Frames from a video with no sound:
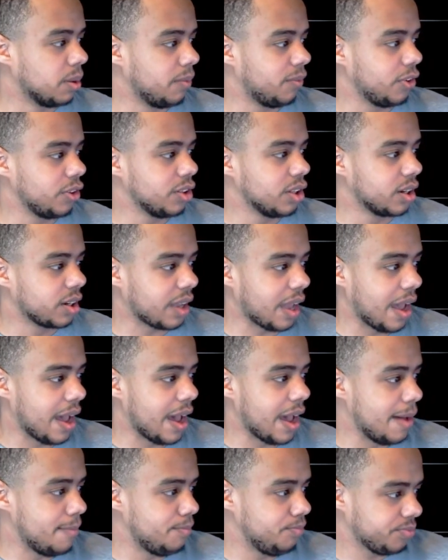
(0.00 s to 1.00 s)
If you look
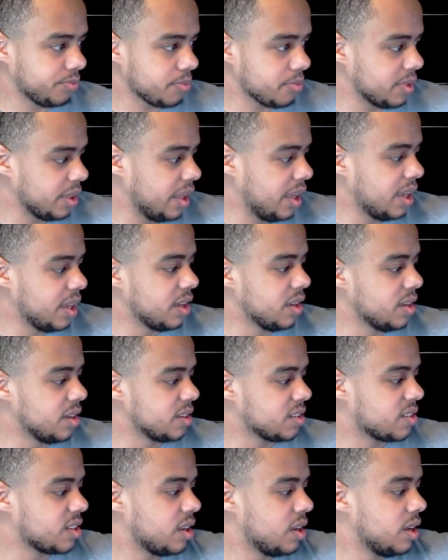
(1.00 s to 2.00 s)
at
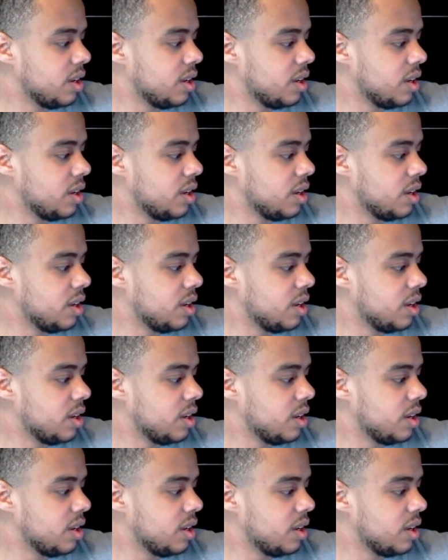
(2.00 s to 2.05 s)
his